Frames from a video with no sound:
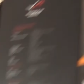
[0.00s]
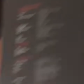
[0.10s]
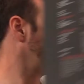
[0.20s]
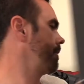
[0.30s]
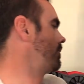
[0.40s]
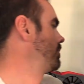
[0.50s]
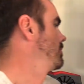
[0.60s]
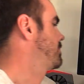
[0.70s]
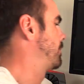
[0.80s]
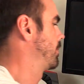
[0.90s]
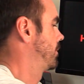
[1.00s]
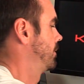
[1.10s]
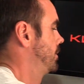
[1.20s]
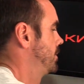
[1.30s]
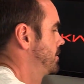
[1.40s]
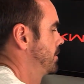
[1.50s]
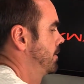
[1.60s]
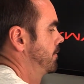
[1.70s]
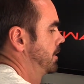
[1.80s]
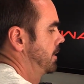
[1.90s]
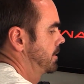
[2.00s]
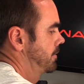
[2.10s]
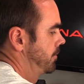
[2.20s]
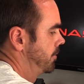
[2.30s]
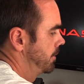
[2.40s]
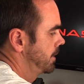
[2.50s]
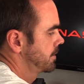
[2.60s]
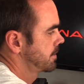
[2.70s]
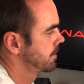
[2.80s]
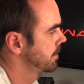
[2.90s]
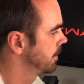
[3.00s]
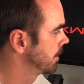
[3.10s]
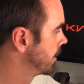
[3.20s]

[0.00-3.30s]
I have used both of these over the last few weeks,